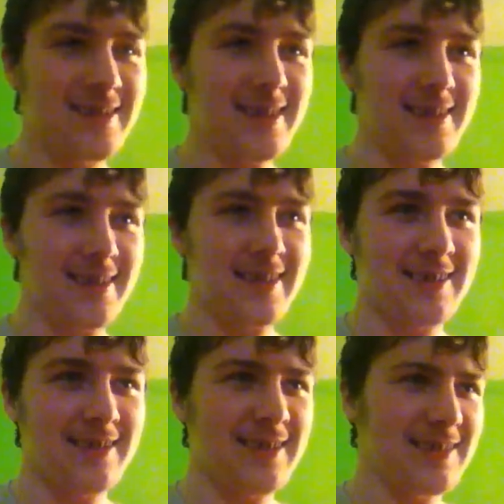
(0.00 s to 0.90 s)
That's a
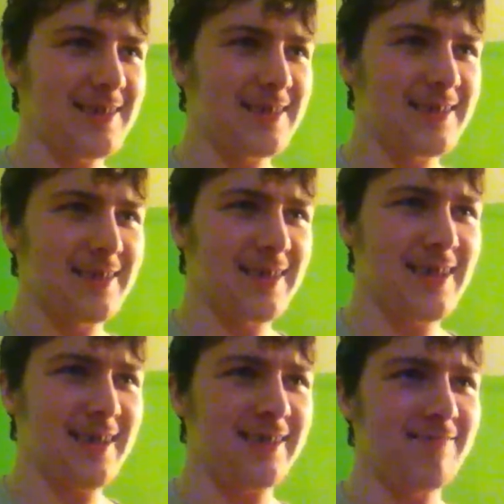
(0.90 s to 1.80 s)

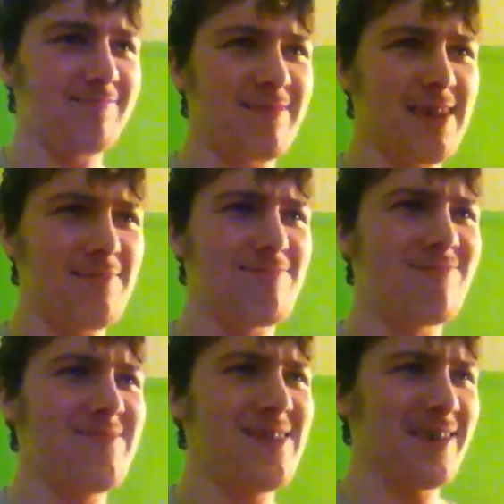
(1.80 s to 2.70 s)
kid.
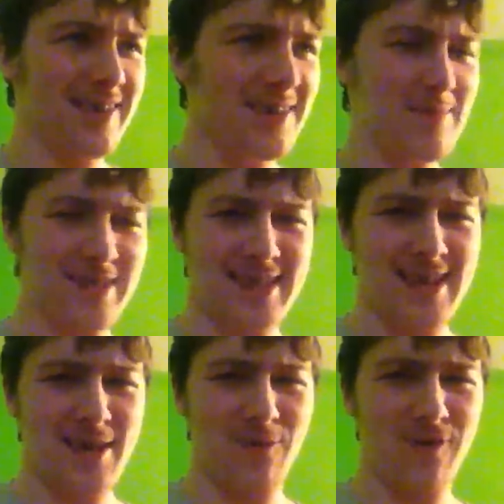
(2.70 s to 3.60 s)
I'm not gonna miss
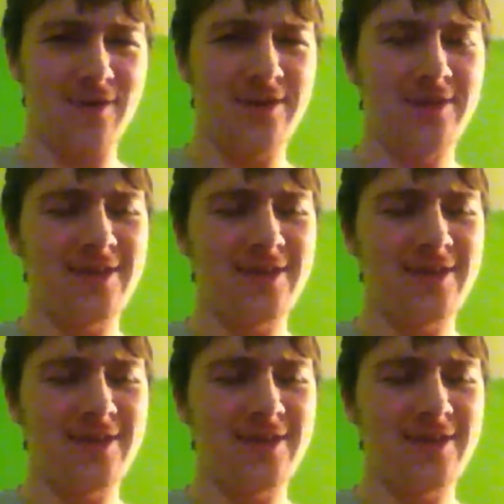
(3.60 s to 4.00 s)
that one.